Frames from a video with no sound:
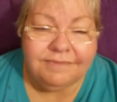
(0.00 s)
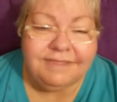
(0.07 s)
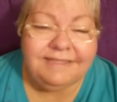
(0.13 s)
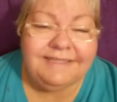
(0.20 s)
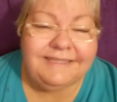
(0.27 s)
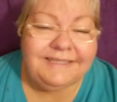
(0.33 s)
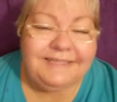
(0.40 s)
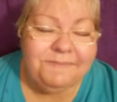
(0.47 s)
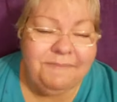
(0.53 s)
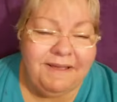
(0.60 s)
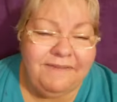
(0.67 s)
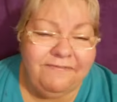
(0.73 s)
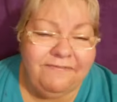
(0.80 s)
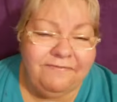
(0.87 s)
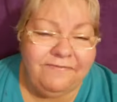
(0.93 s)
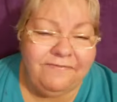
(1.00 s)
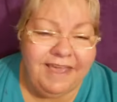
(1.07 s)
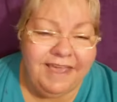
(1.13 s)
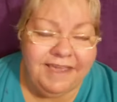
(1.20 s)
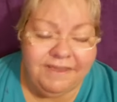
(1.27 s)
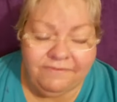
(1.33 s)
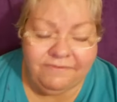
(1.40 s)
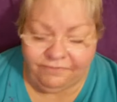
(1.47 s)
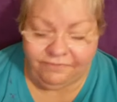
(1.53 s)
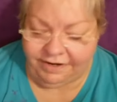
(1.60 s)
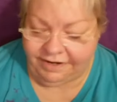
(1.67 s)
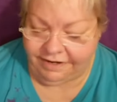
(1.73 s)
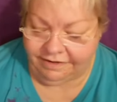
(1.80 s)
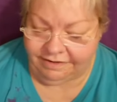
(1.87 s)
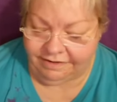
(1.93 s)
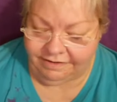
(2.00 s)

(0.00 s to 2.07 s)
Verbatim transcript: This is my favorite.